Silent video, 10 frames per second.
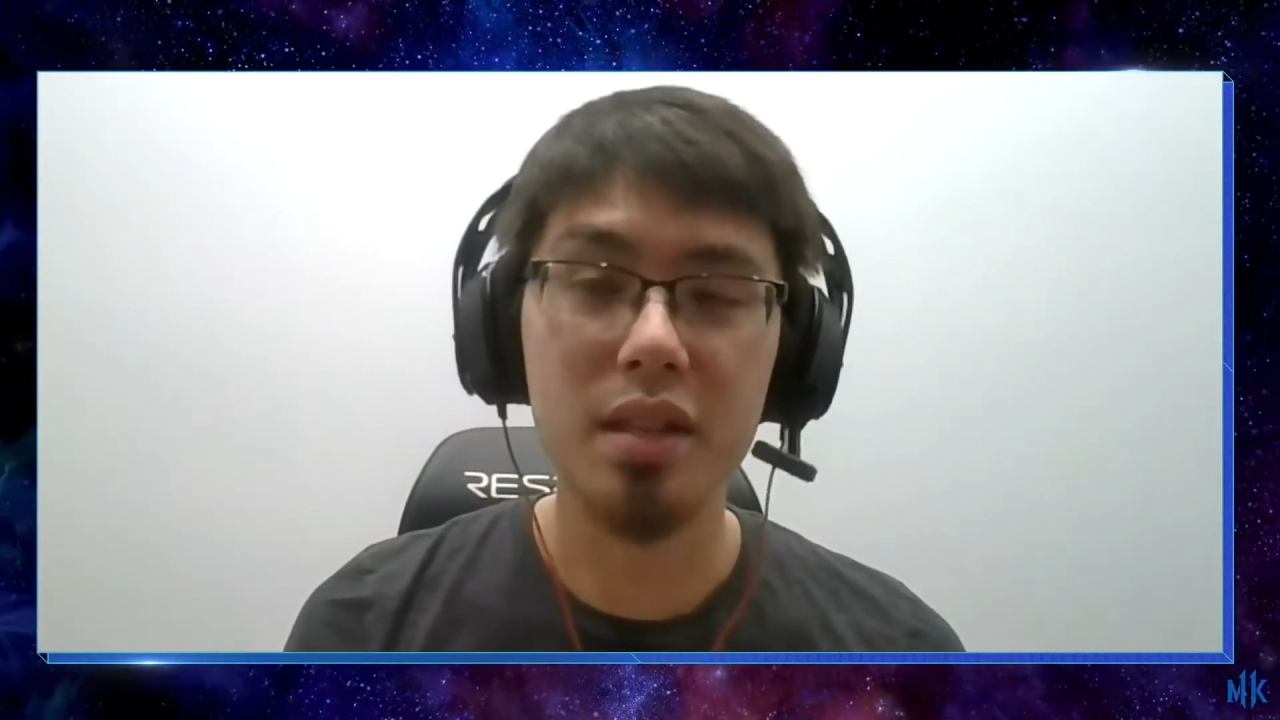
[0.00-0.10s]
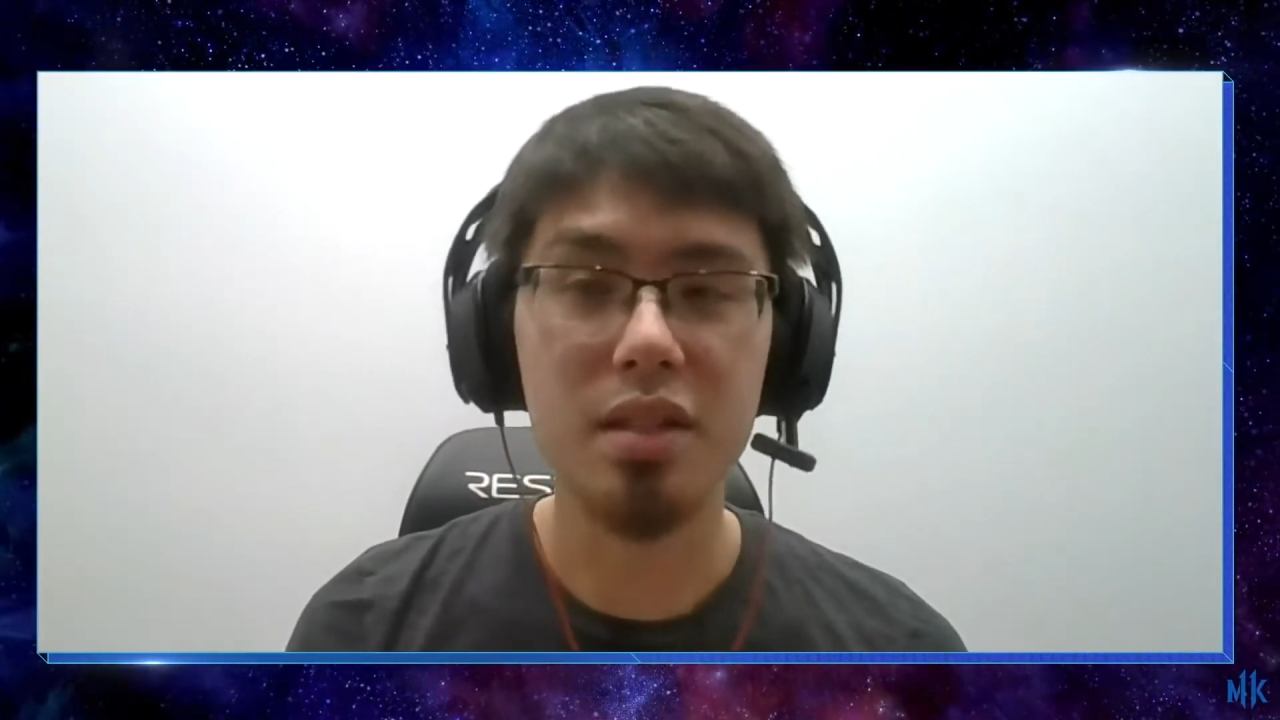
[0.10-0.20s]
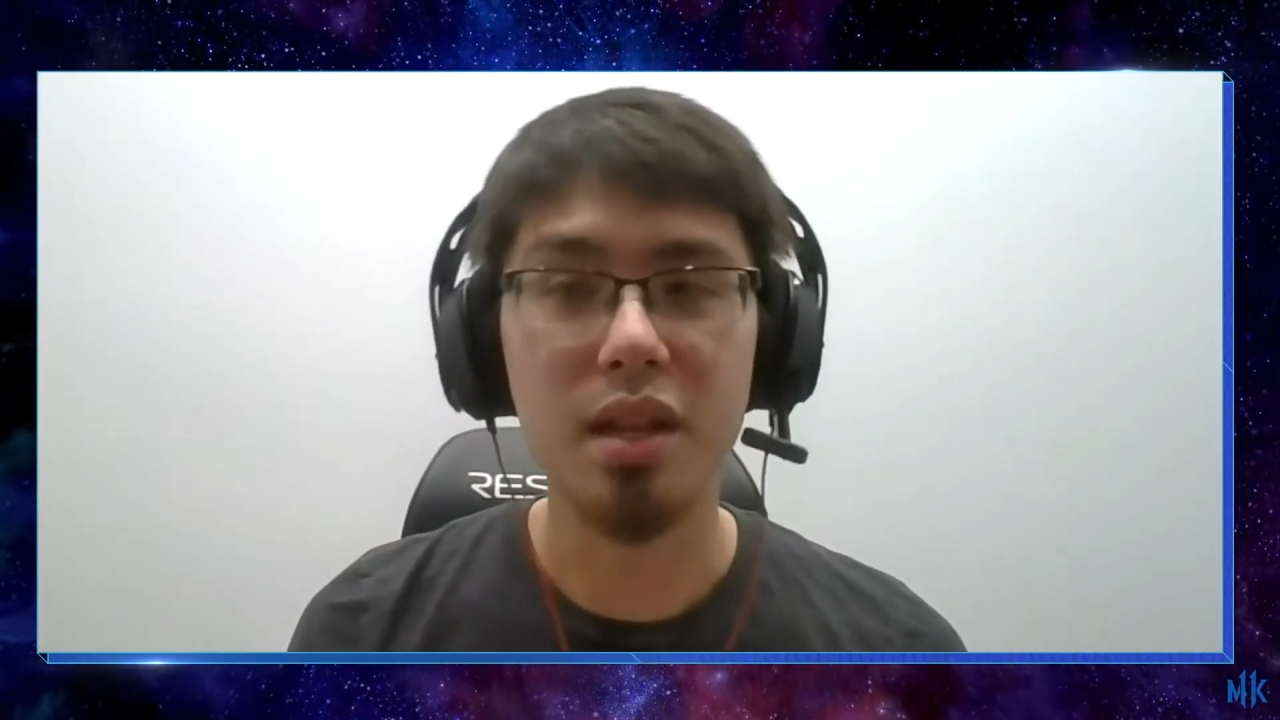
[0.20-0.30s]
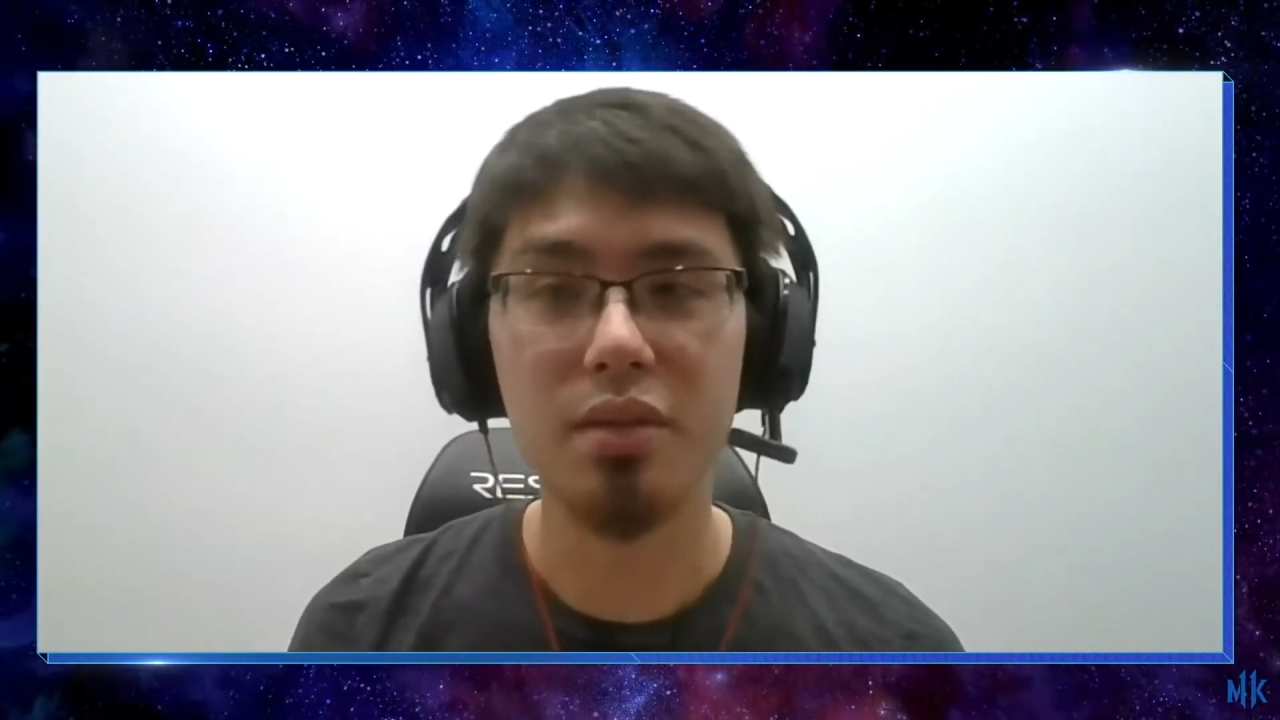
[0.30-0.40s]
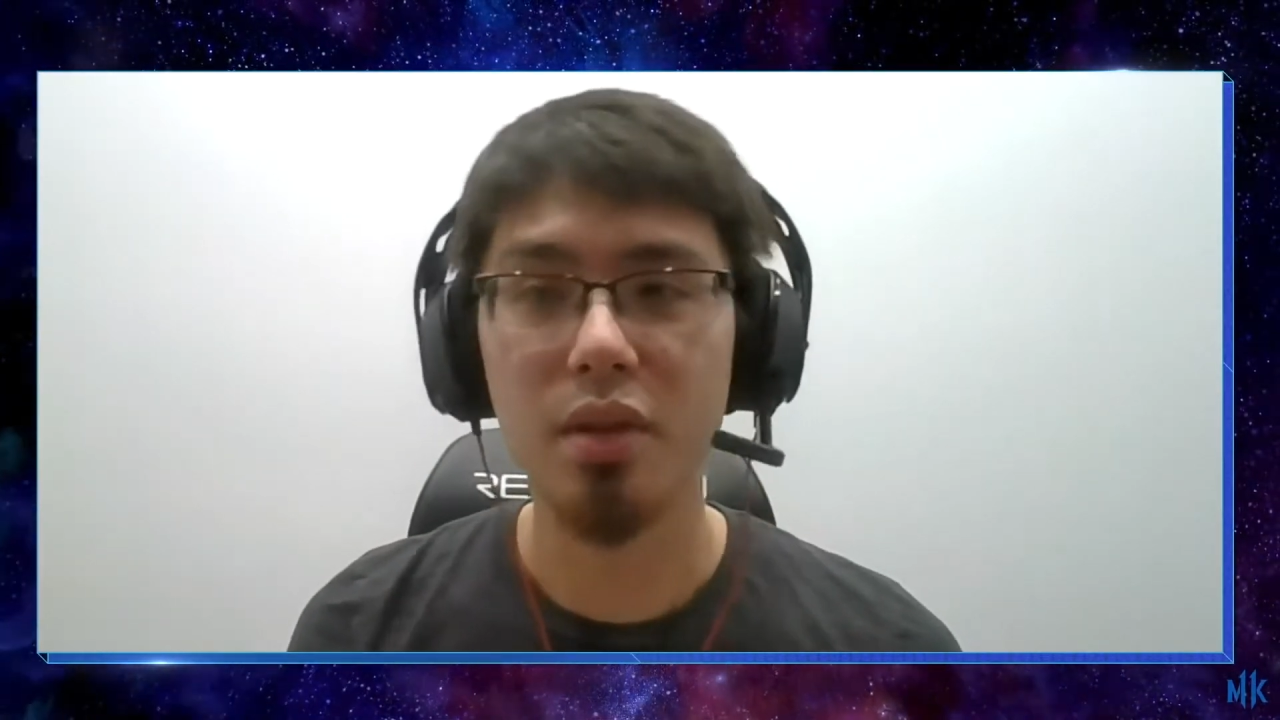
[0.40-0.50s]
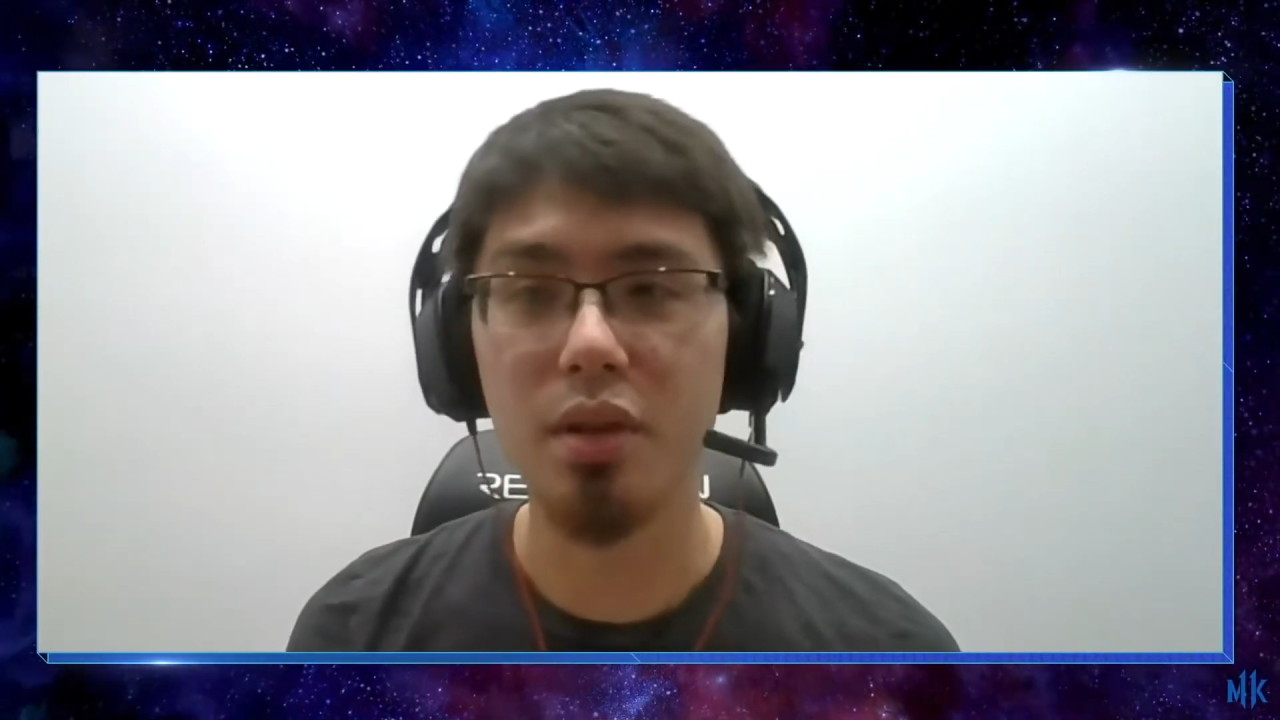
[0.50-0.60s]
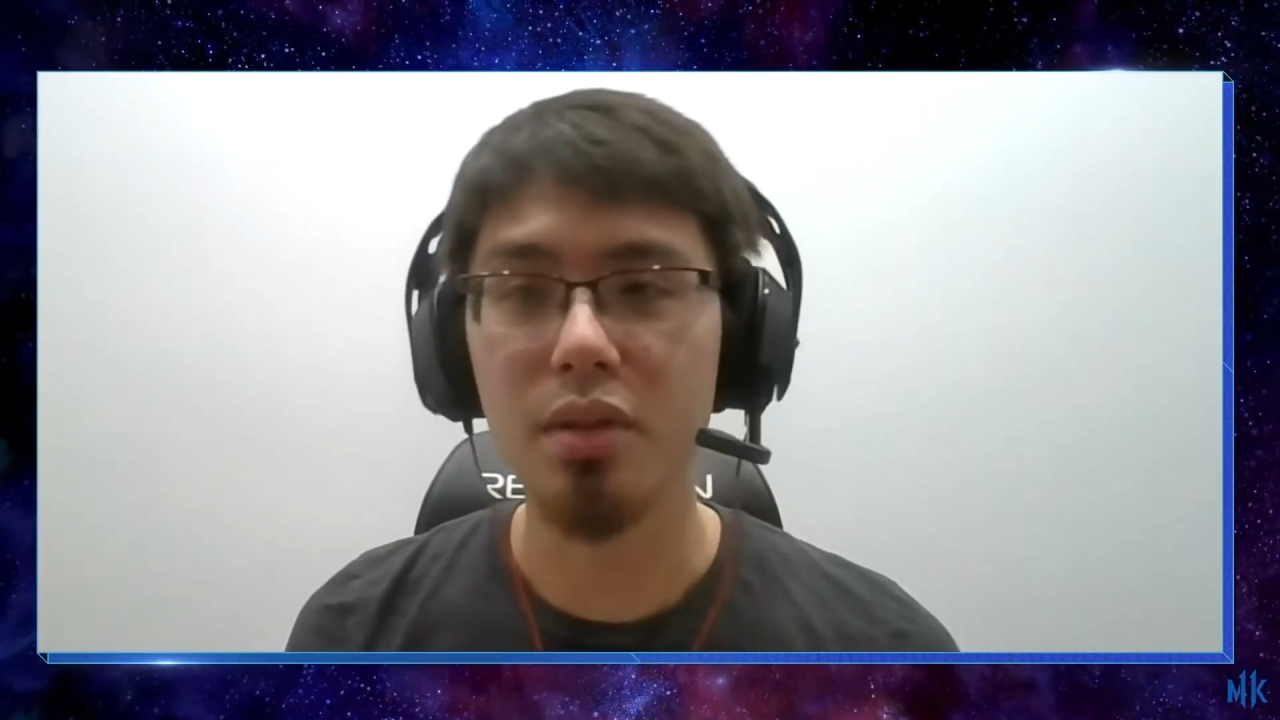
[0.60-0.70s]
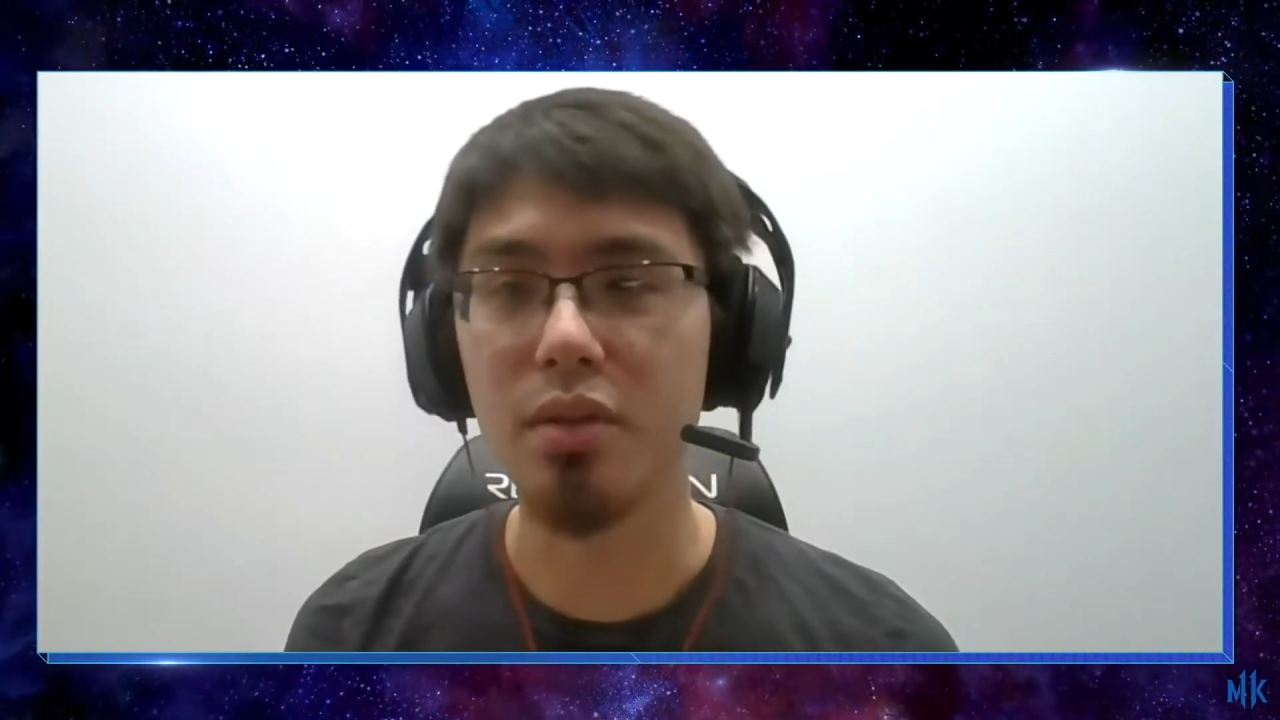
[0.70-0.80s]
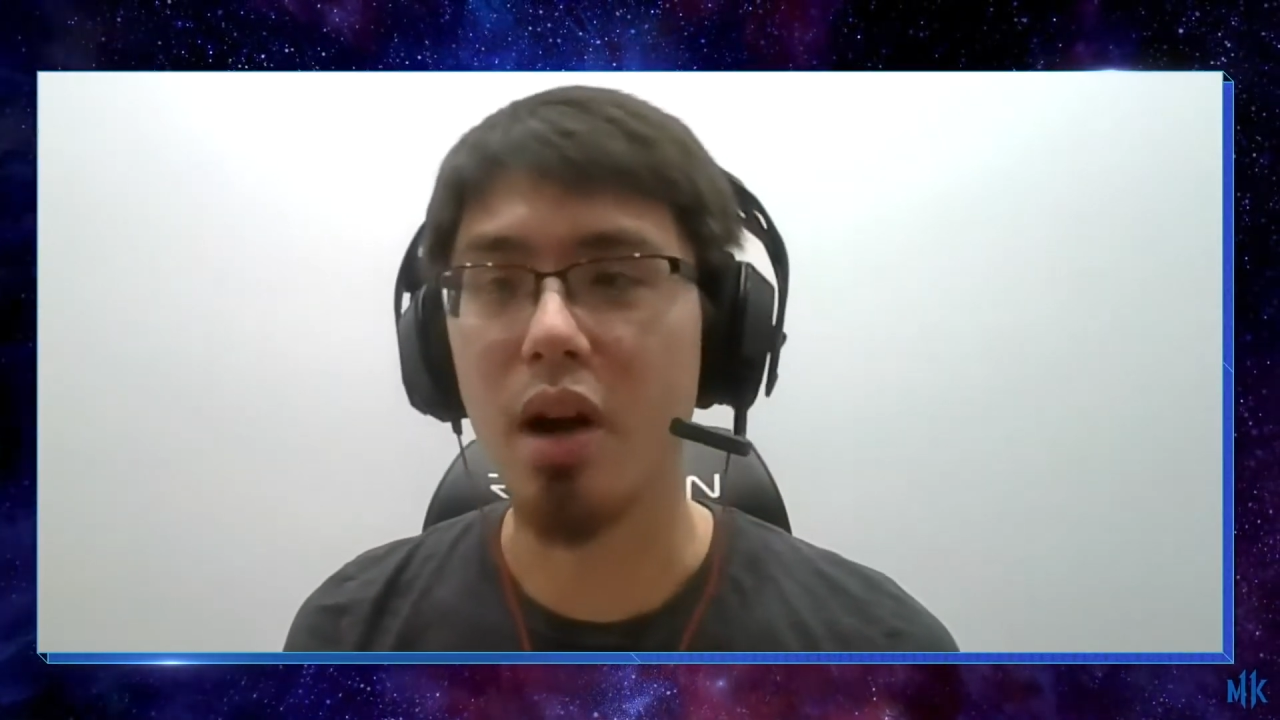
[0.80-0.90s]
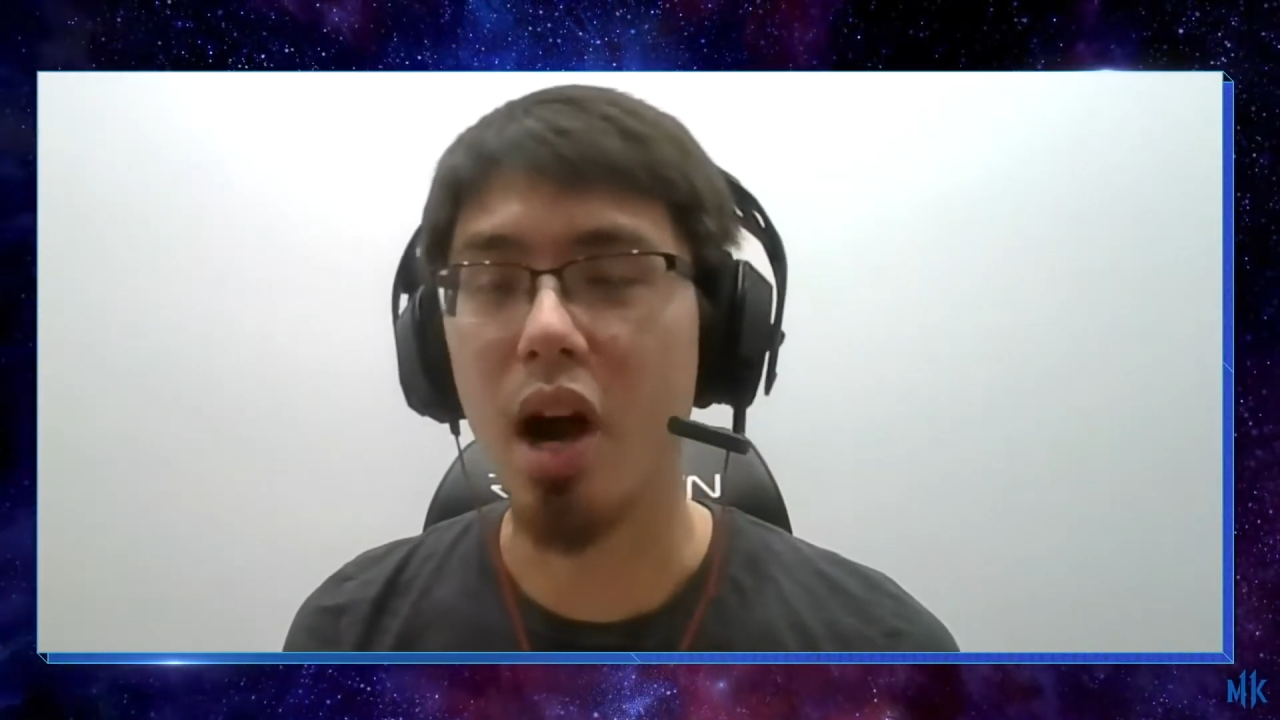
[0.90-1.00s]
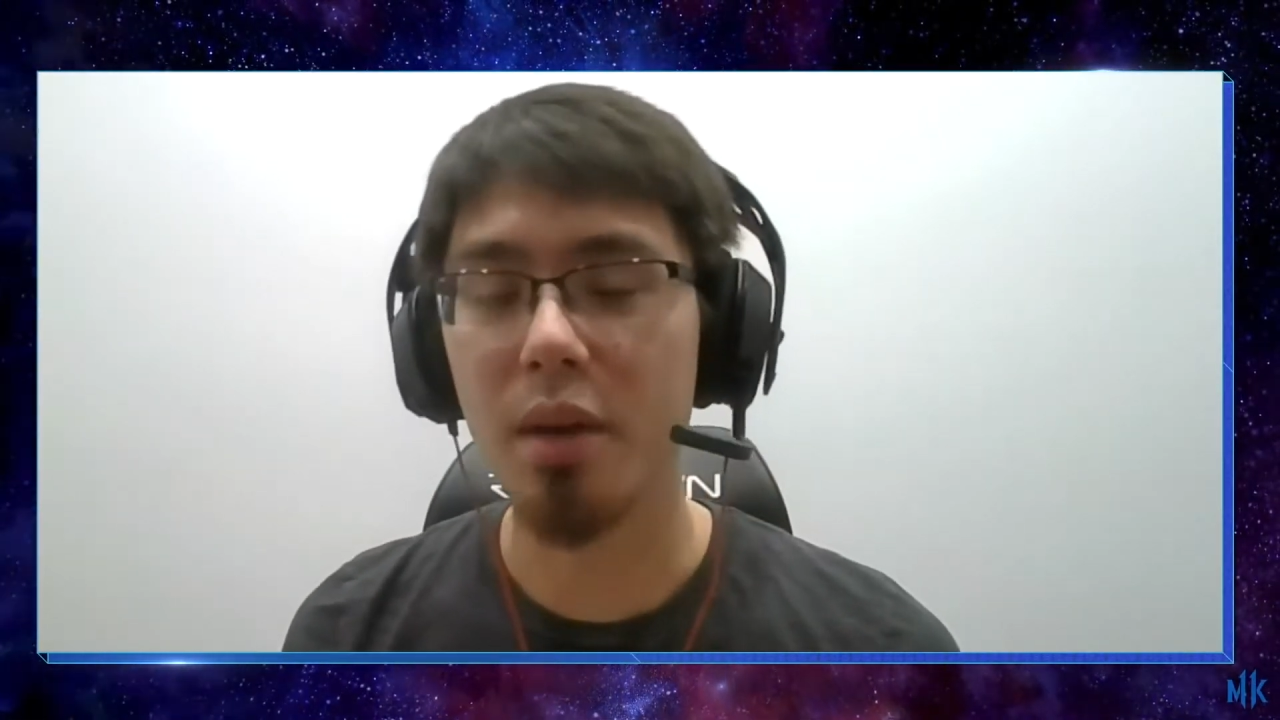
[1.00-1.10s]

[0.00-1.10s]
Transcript: these tick throw